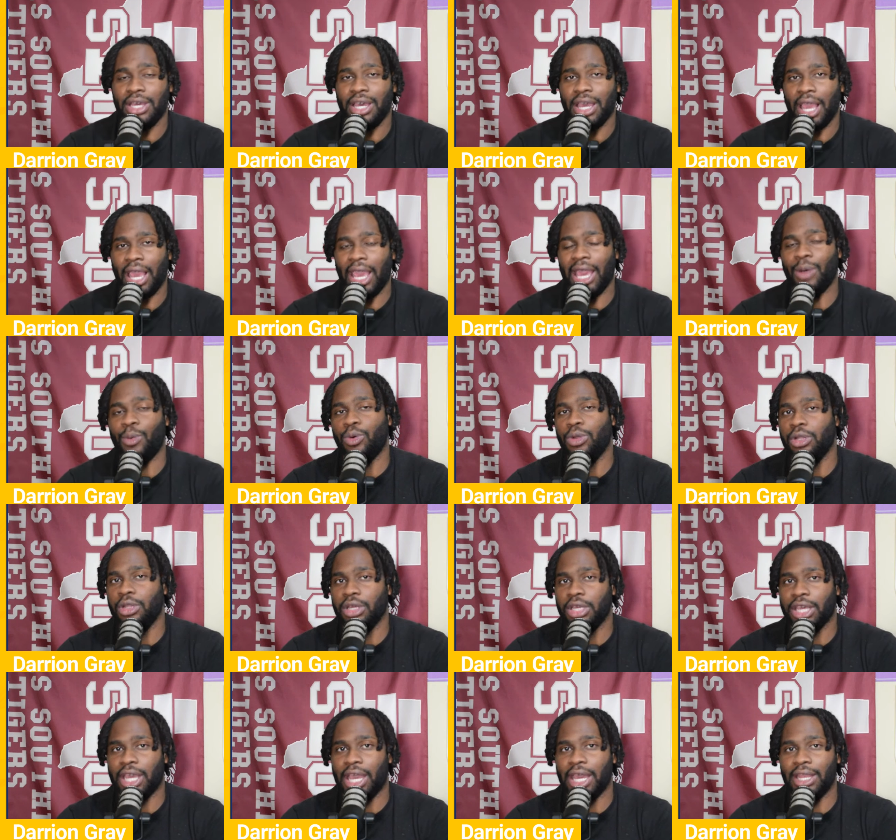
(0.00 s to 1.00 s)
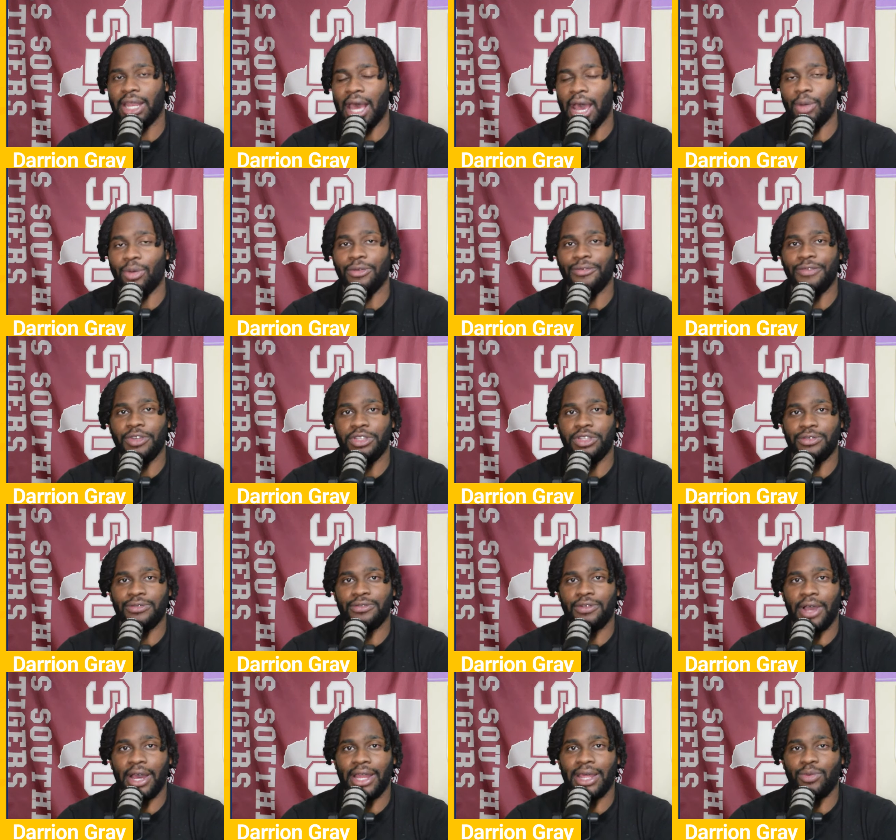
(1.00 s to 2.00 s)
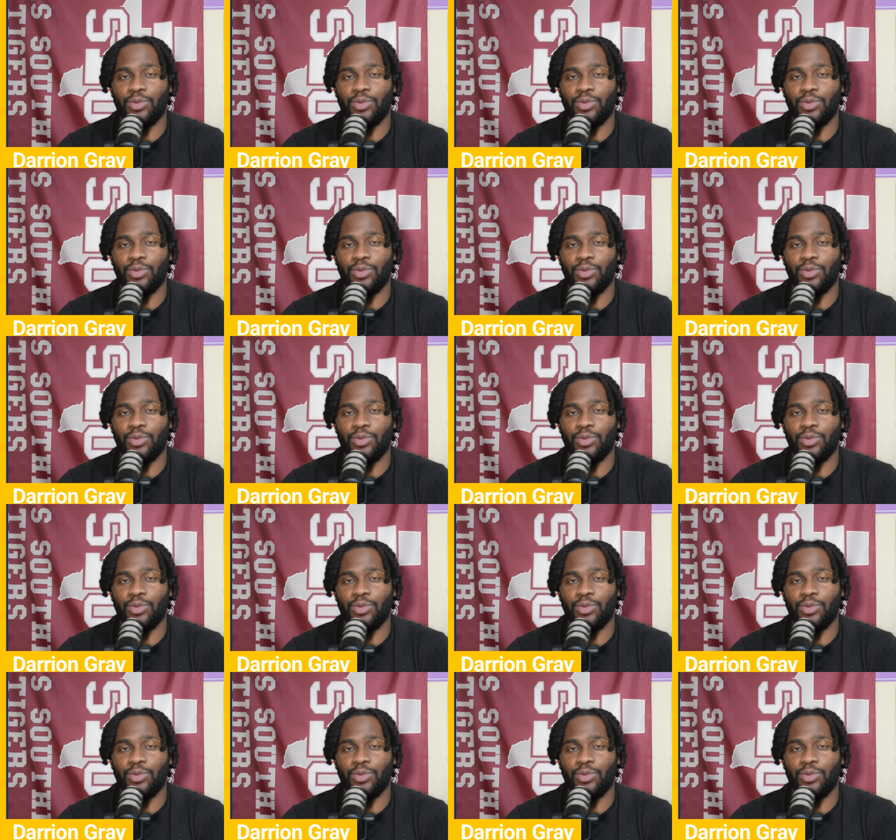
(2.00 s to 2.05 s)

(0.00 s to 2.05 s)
And we'll look at our feature Friday,